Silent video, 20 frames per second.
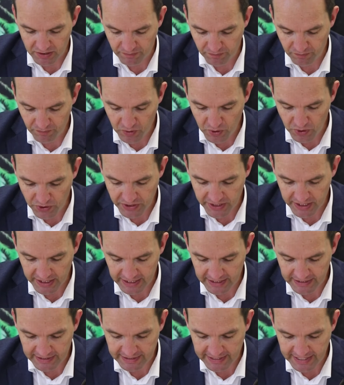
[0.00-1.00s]
The first
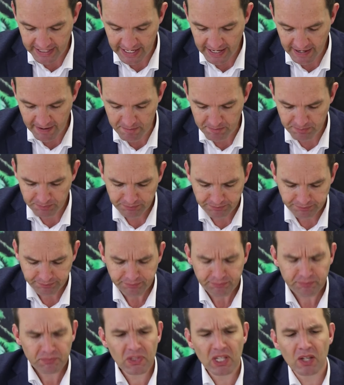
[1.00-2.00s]
is that
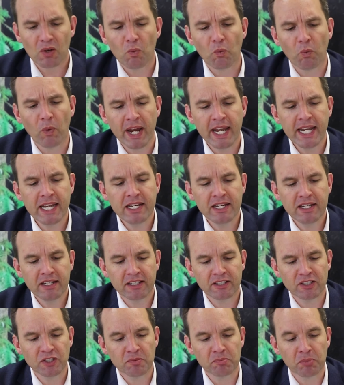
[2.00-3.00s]
when
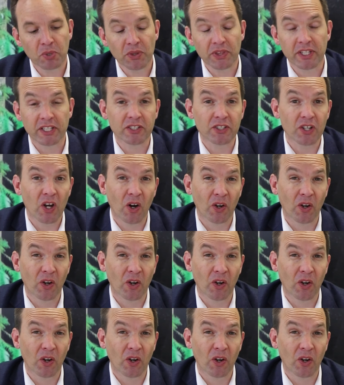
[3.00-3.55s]
you put this